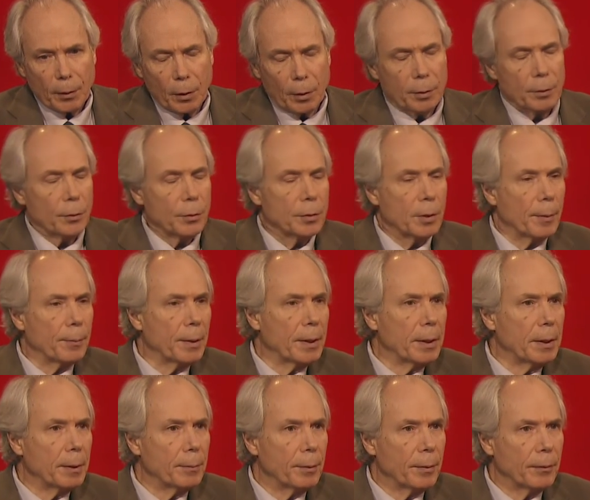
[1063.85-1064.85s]
Look, some of
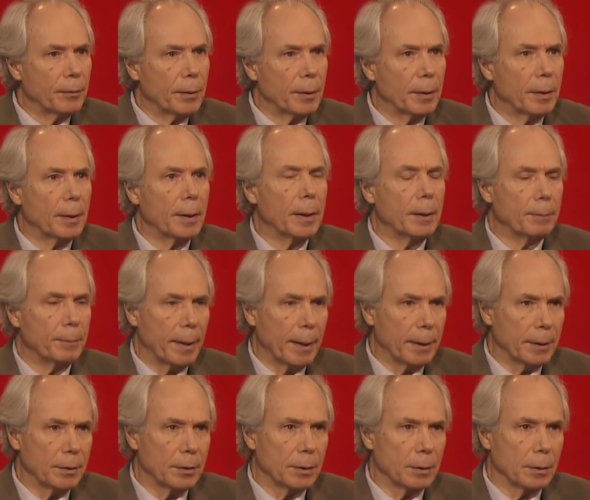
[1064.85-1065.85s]
the
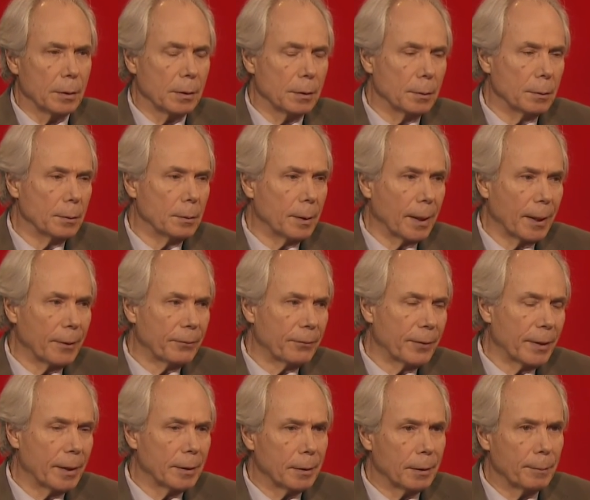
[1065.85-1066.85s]
inmates who I
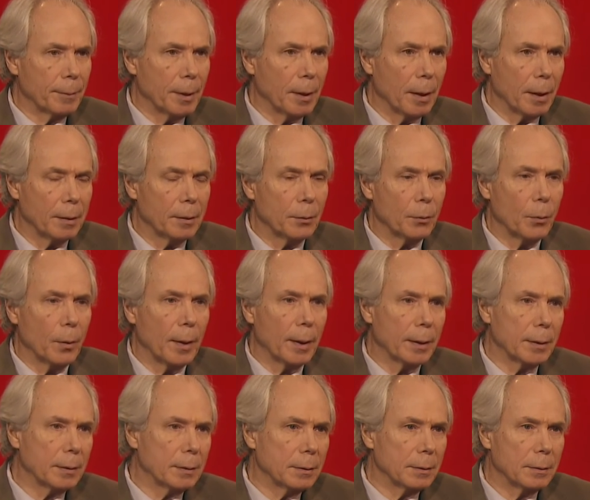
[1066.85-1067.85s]
found to be
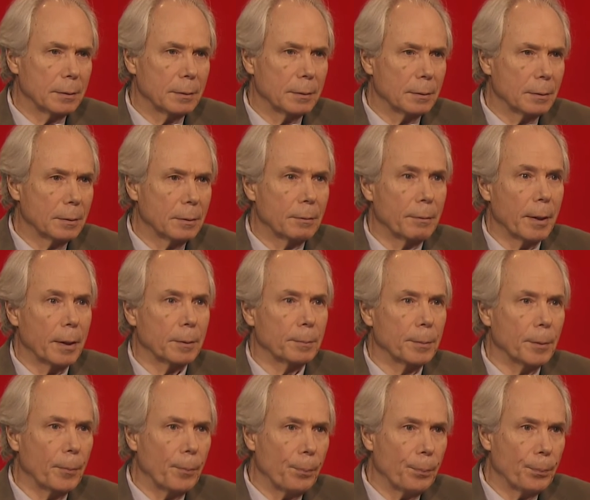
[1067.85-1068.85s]
otherwise
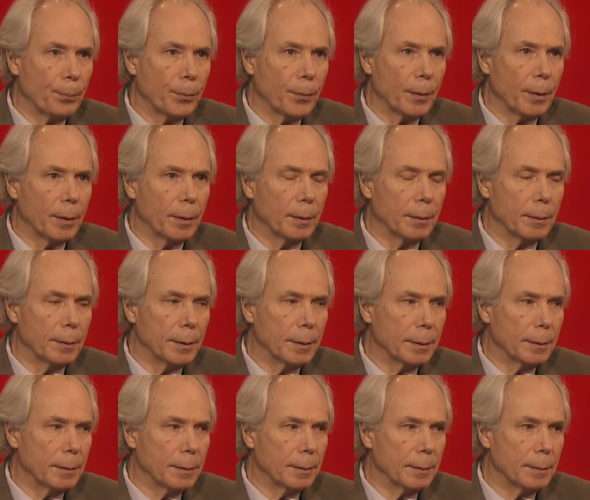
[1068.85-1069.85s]
credible, you know,
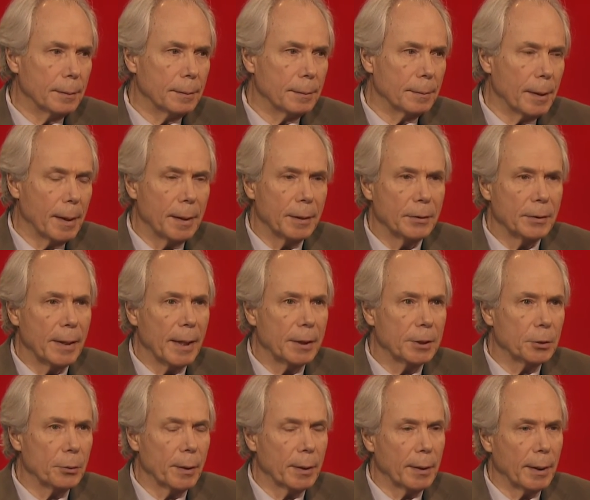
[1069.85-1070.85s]
and they
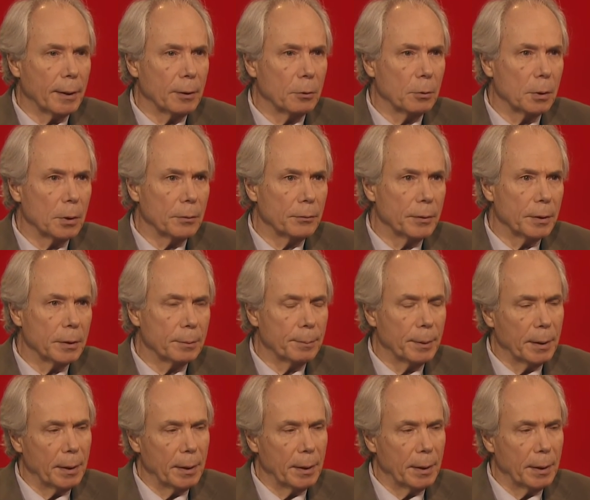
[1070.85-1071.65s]
exaggerate like all of us, but